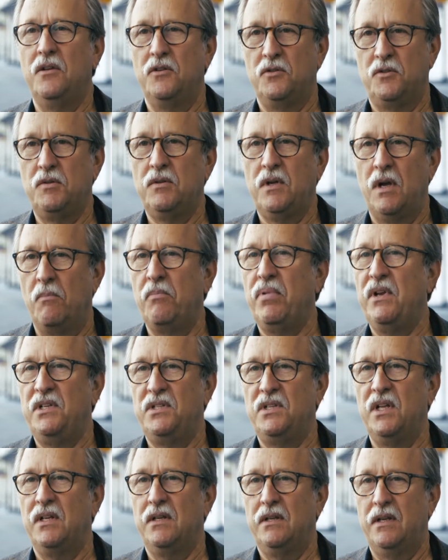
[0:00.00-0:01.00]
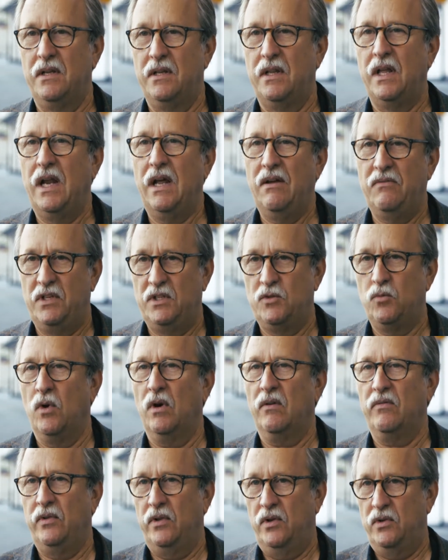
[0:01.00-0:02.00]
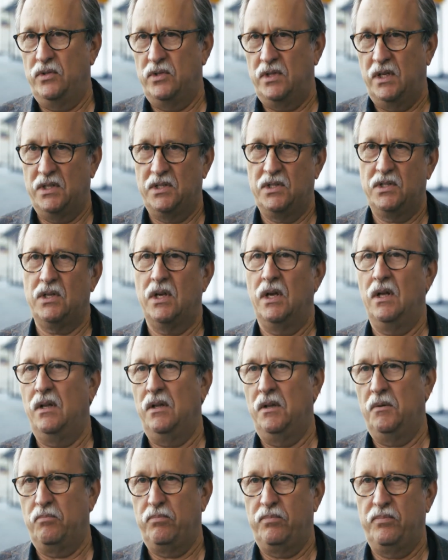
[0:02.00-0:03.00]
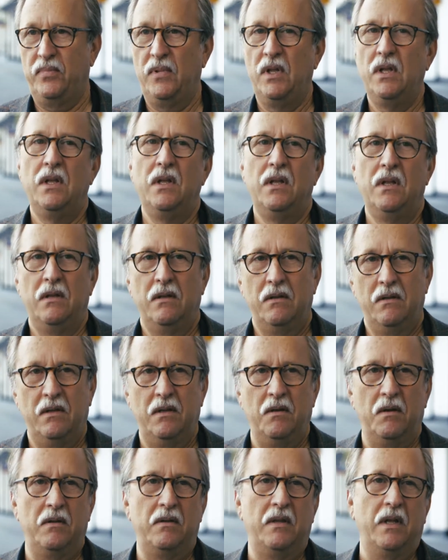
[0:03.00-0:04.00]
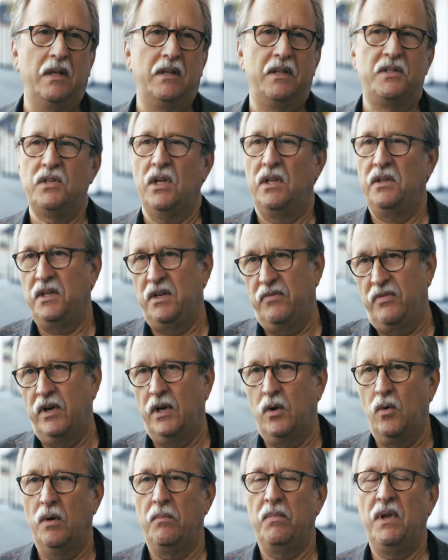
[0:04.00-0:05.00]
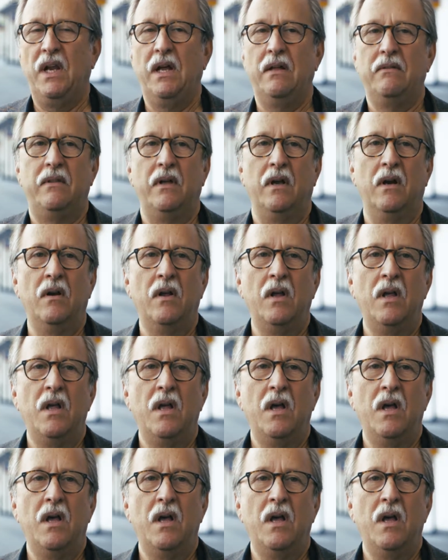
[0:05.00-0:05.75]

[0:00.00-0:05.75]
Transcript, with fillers: those companies that have these workflows that sell the different equipment out there,